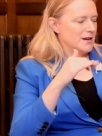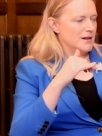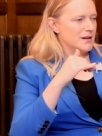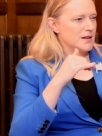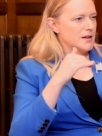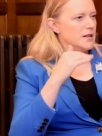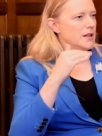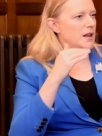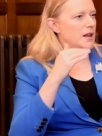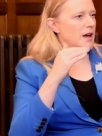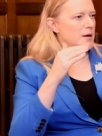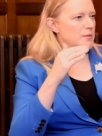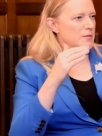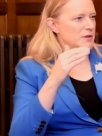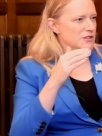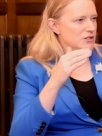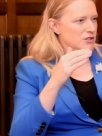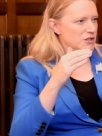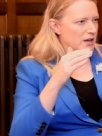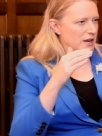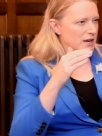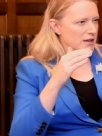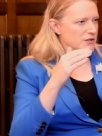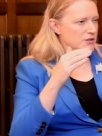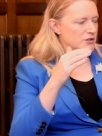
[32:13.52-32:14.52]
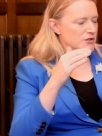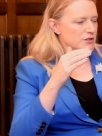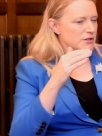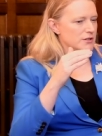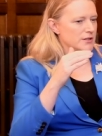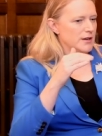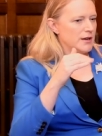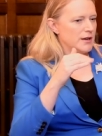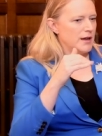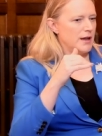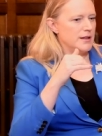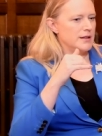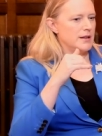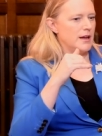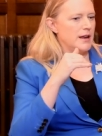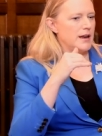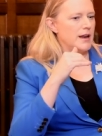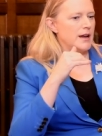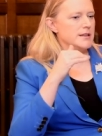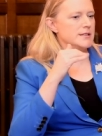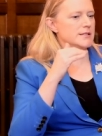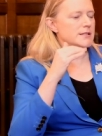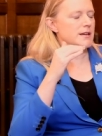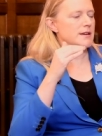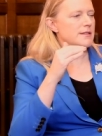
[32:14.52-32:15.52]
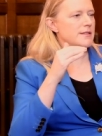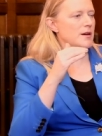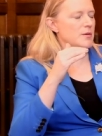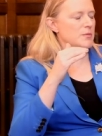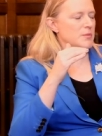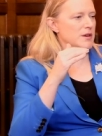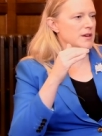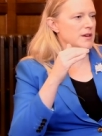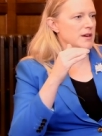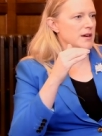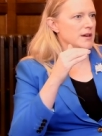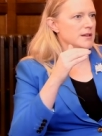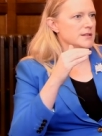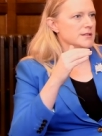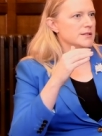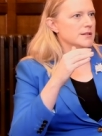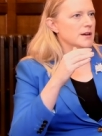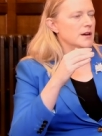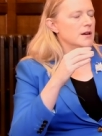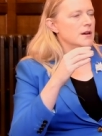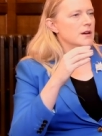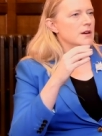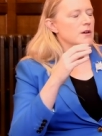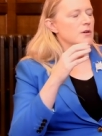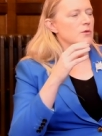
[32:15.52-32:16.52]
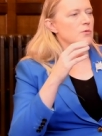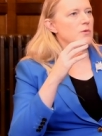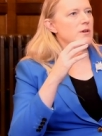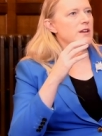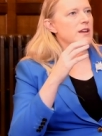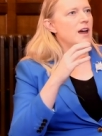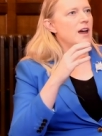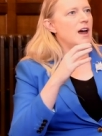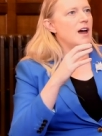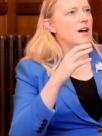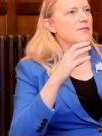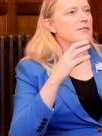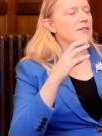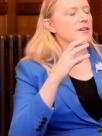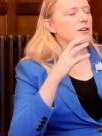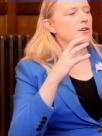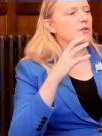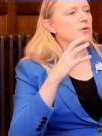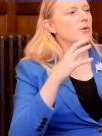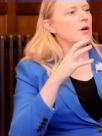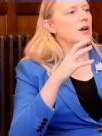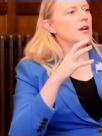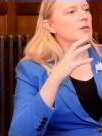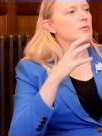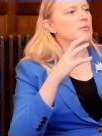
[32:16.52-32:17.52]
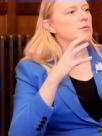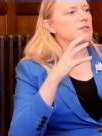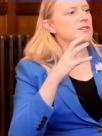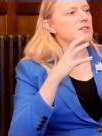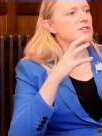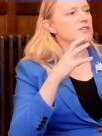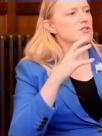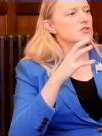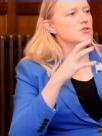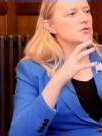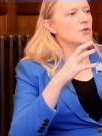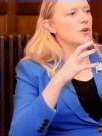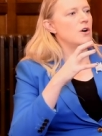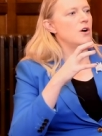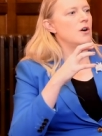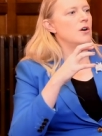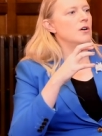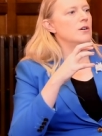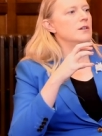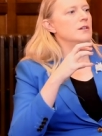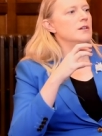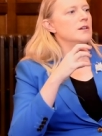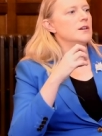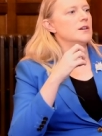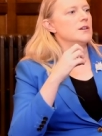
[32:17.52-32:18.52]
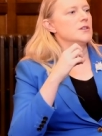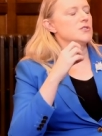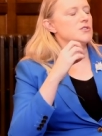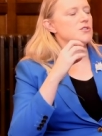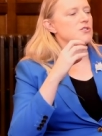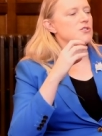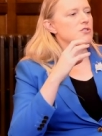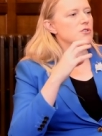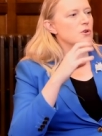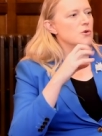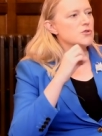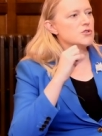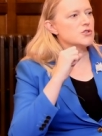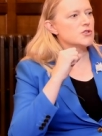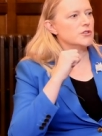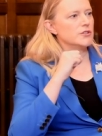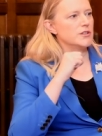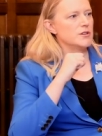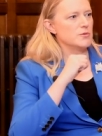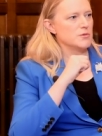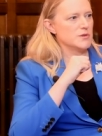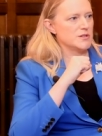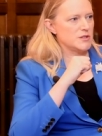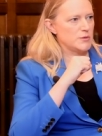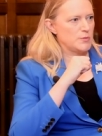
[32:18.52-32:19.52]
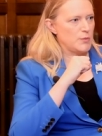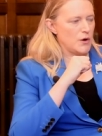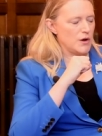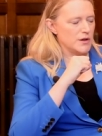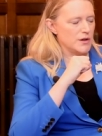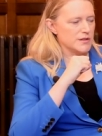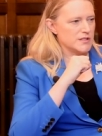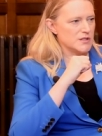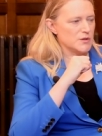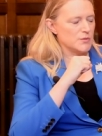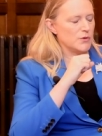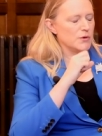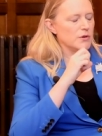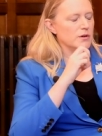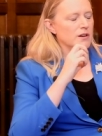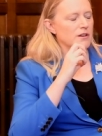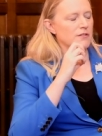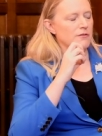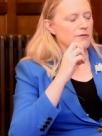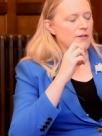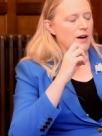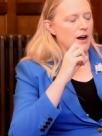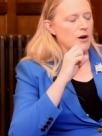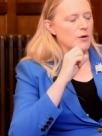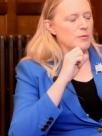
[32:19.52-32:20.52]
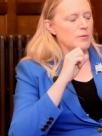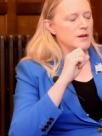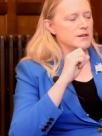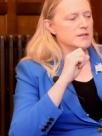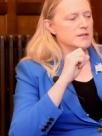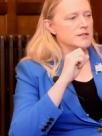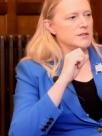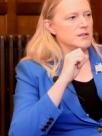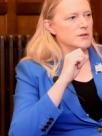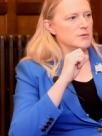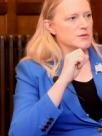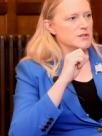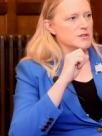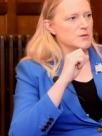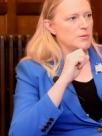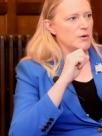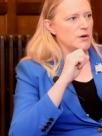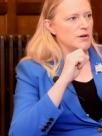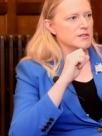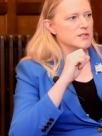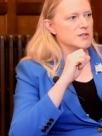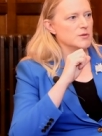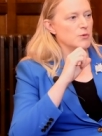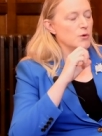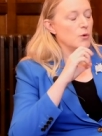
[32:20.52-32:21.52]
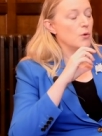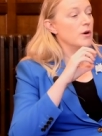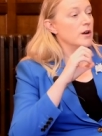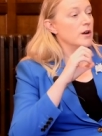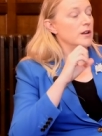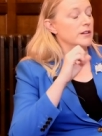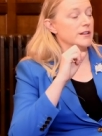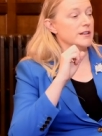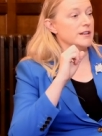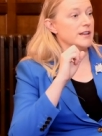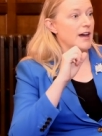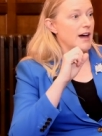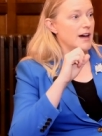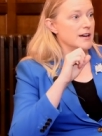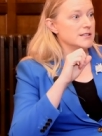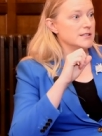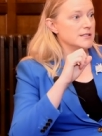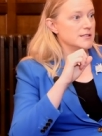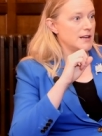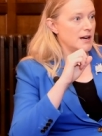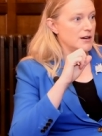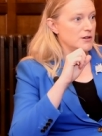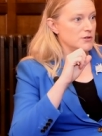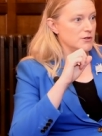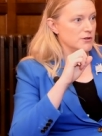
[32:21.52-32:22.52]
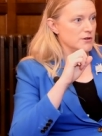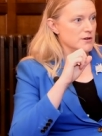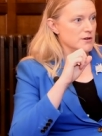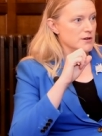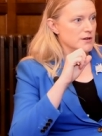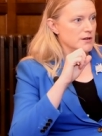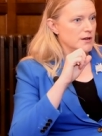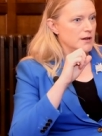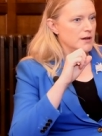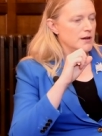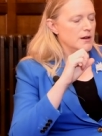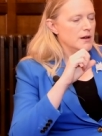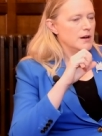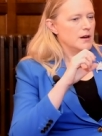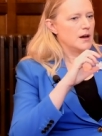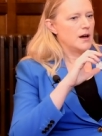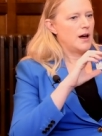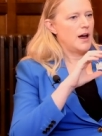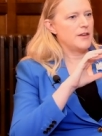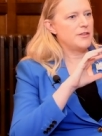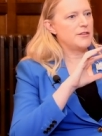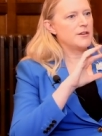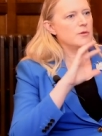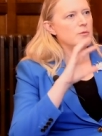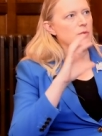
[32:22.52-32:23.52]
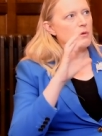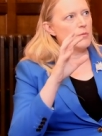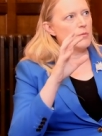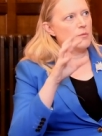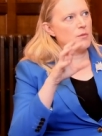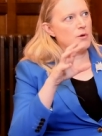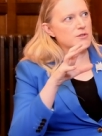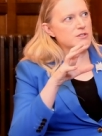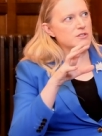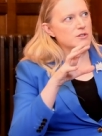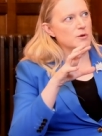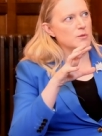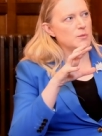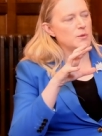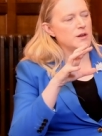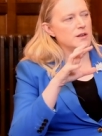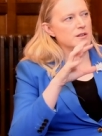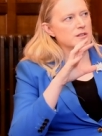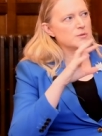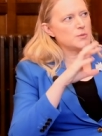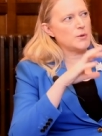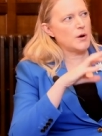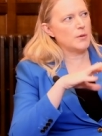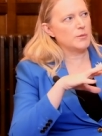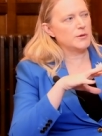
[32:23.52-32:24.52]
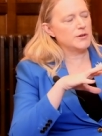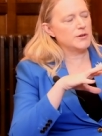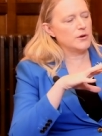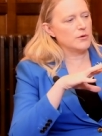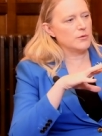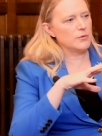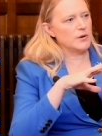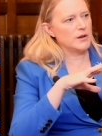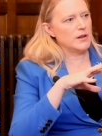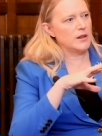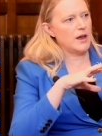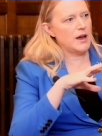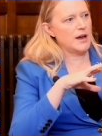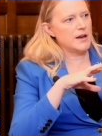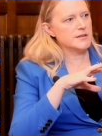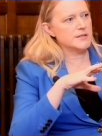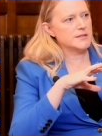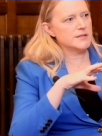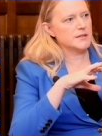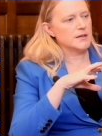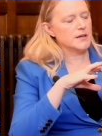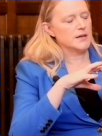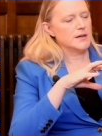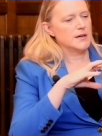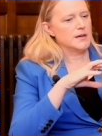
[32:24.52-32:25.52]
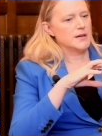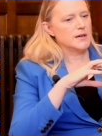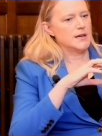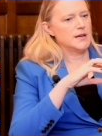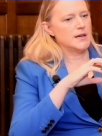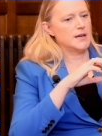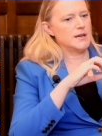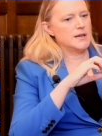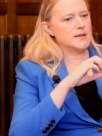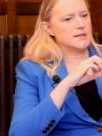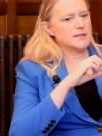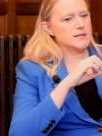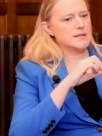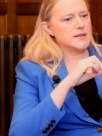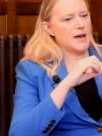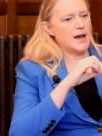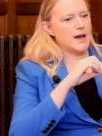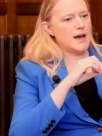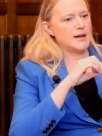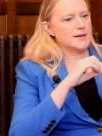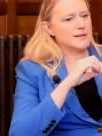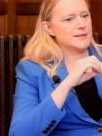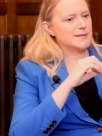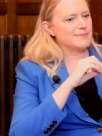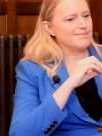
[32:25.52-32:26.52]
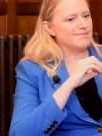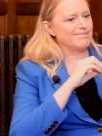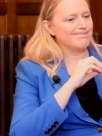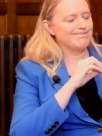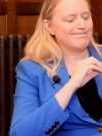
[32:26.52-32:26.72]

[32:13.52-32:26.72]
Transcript: climate change, and and I say that because we have an incredibly strong, socially responsible, environmentally responsible oil and gas sector. Mm -hmm. I think what most Europeans probably don't realize is that